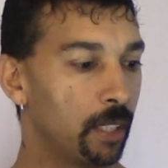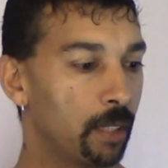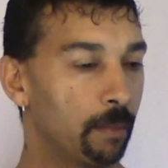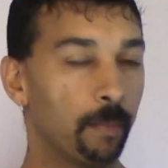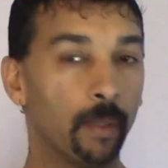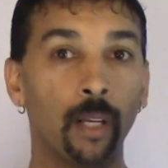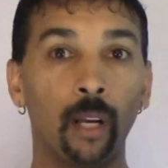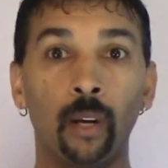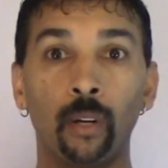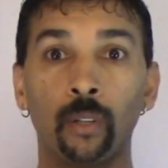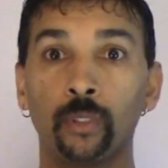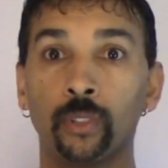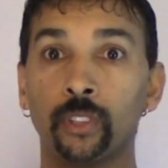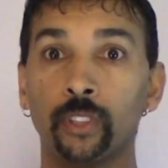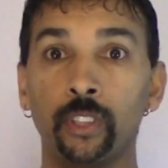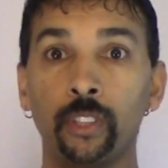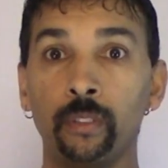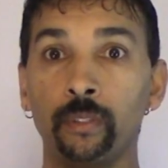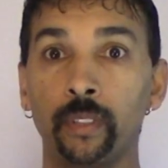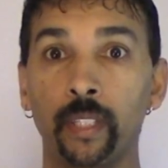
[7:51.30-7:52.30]
because
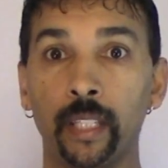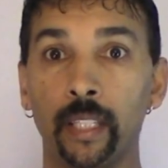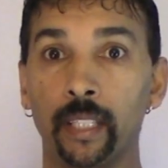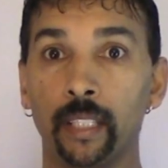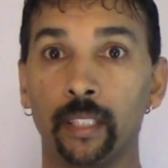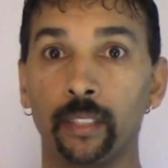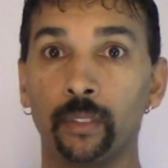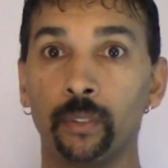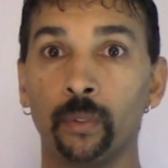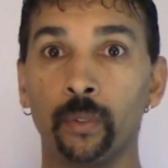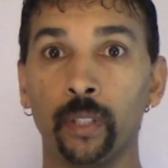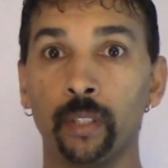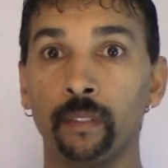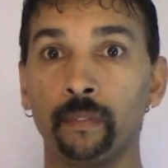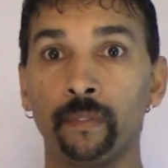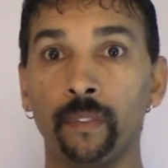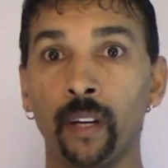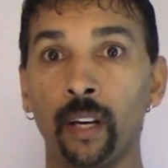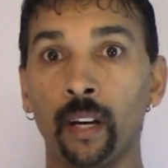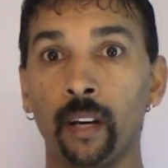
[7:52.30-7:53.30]
you did it. You're
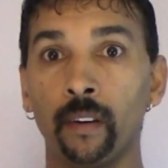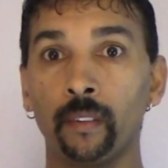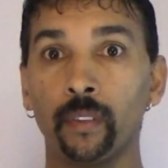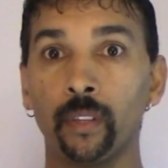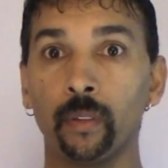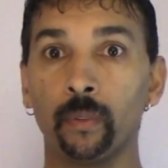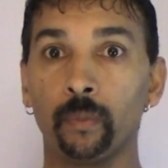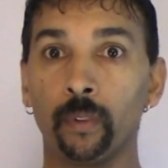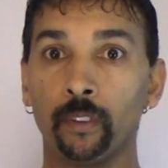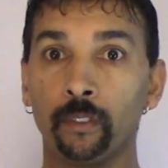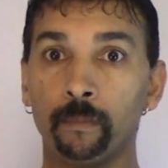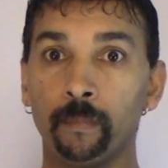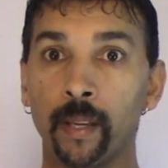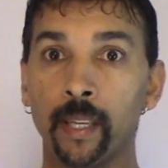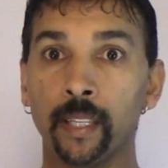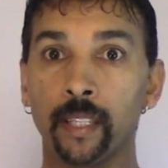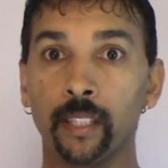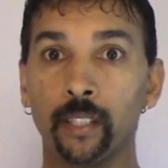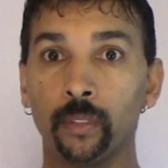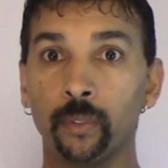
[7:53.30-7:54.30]
involved with
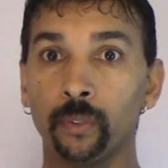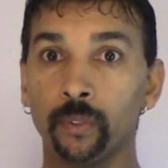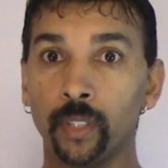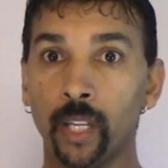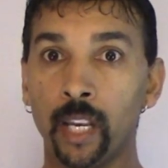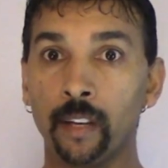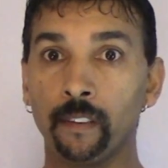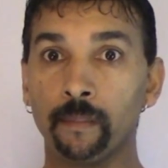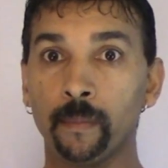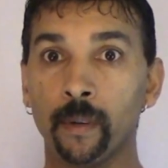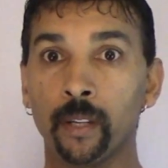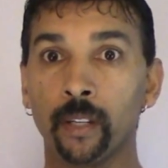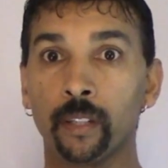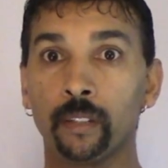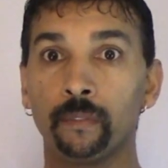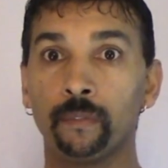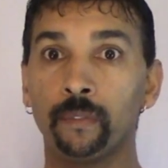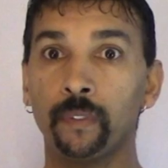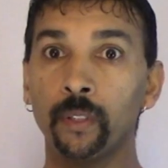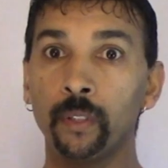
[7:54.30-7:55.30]
making your Native
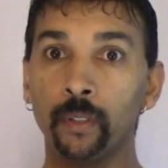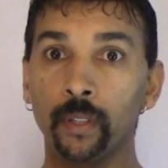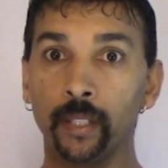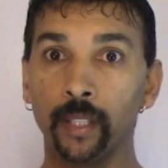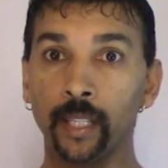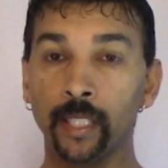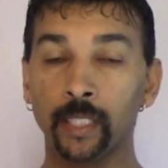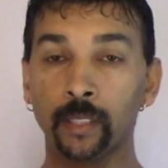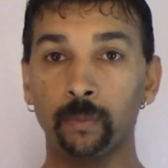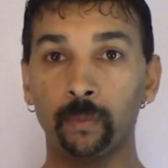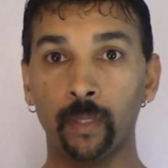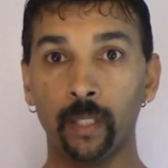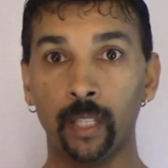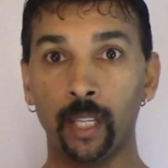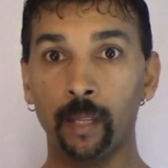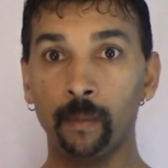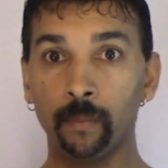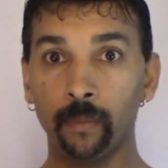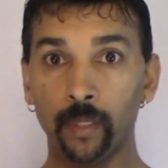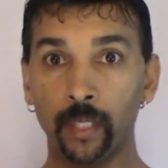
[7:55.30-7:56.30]
American flute, and that's what
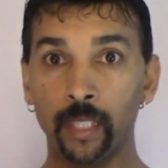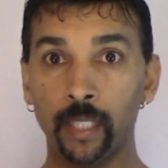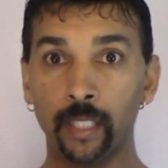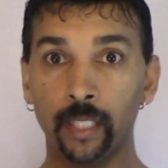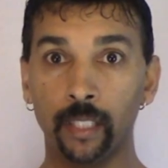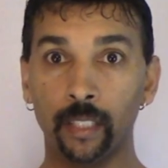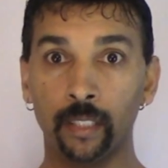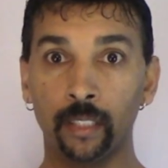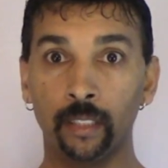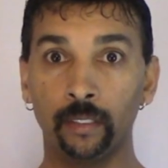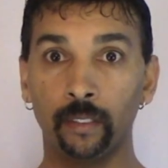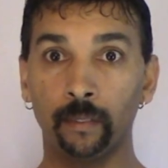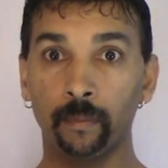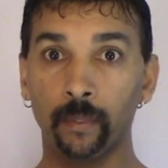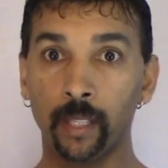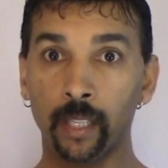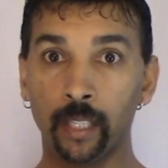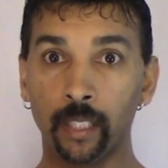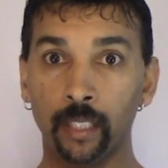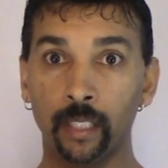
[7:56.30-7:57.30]
I'm thinking of. I'm
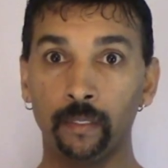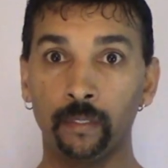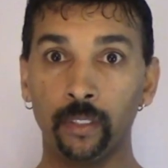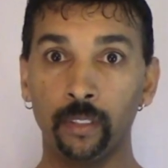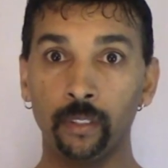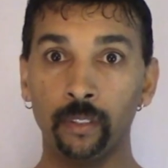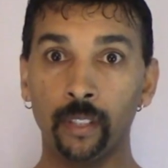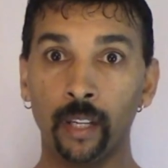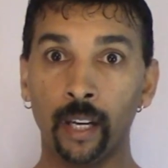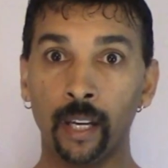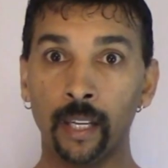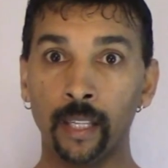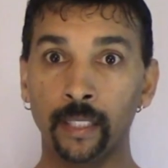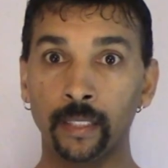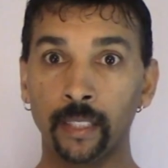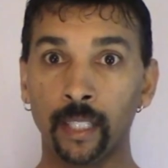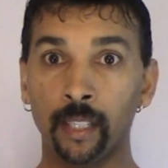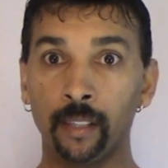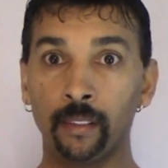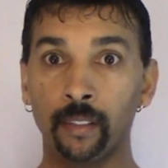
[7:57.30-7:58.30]
thinking of you
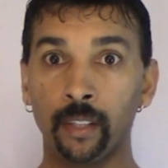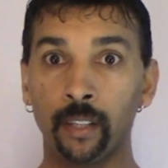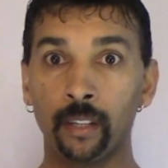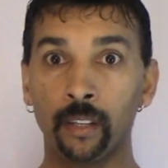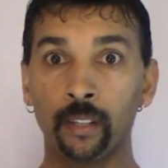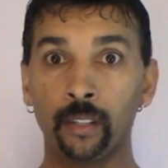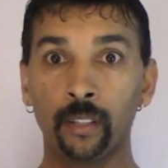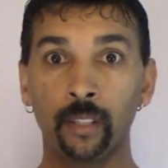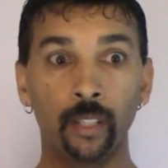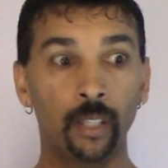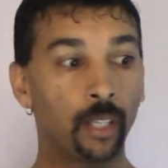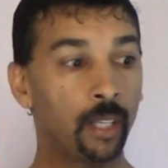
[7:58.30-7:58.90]
guys out there